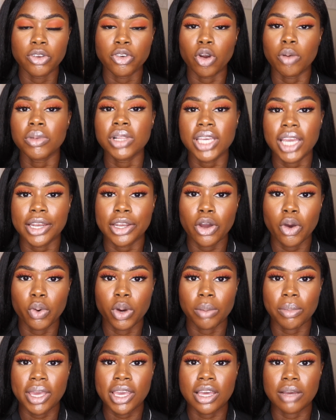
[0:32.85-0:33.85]
Normally I don't
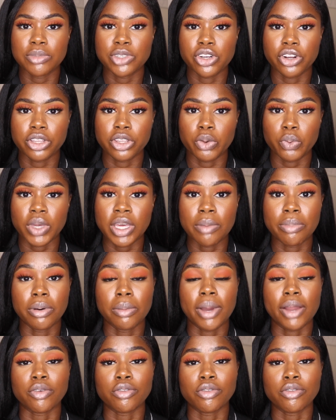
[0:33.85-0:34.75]
wear makeup during the week, but my